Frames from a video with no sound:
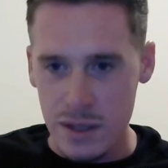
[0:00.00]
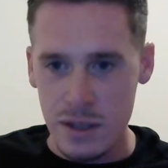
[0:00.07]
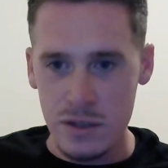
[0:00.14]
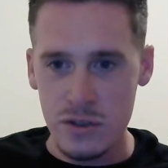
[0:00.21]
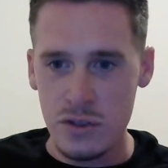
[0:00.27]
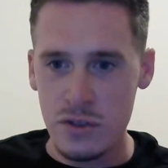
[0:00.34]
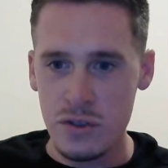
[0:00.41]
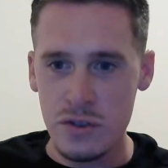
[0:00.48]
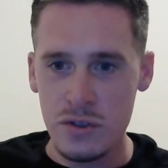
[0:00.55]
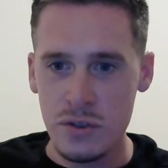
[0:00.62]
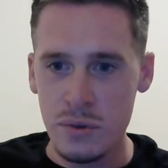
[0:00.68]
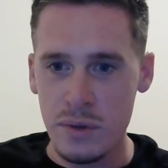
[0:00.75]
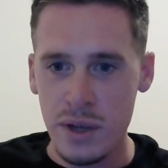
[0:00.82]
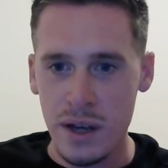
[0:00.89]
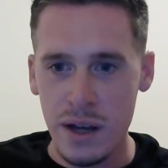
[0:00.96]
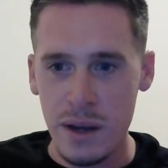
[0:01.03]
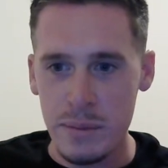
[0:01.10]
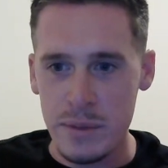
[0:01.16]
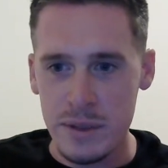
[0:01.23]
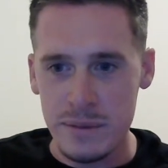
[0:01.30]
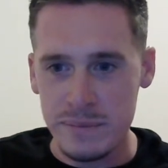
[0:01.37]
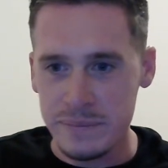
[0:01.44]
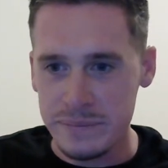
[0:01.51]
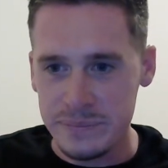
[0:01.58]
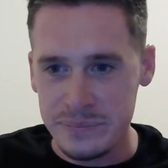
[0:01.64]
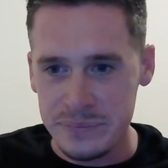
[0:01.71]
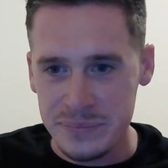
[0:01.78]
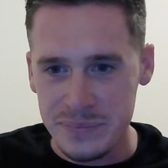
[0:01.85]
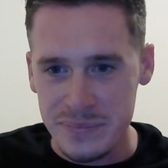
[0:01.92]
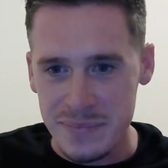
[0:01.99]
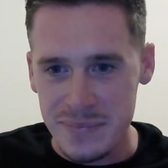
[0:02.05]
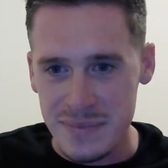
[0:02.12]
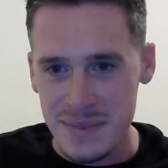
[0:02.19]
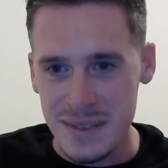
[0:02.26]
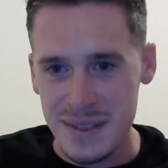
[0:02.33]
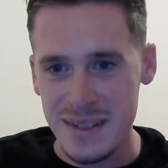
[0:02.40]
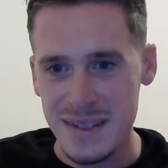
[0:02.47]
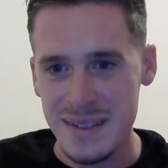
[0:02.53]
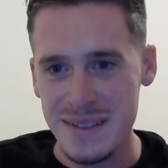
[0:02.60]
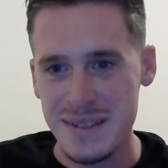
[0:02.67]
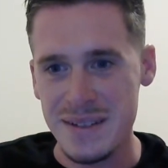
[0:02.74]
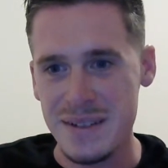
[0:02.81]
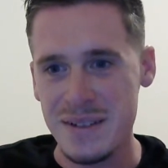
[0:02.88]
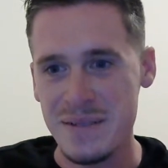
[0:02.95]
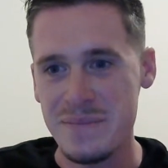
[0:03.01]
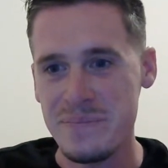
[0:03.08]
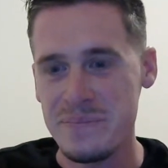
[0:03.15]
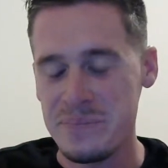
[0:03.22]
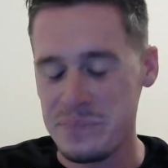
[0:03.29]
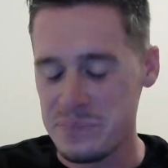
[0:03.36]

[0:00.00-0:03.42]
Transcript: it's just so common in um,